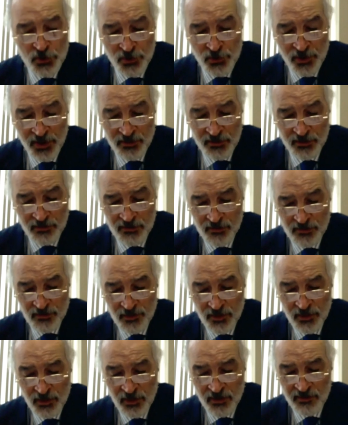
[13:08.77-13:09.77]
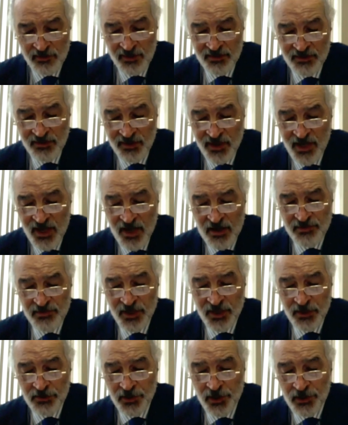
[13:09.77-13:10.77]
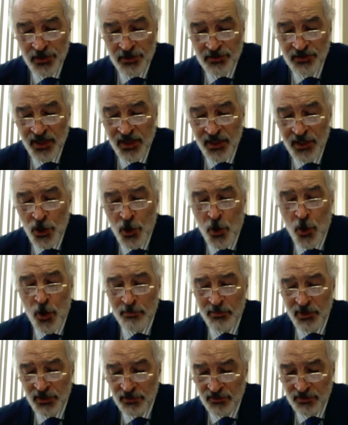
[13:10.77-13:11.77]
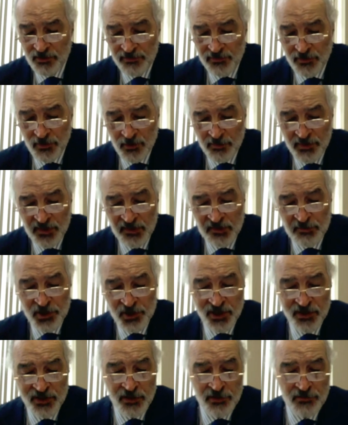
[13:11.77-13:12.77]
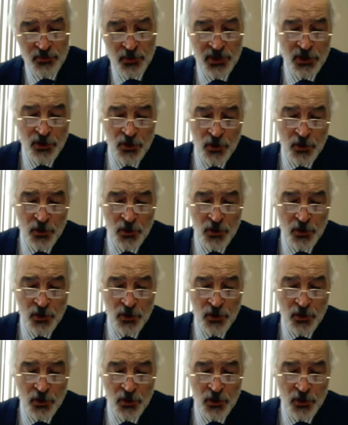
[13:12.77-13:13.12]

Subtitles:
It is also very unfortunate that I have not heard any comment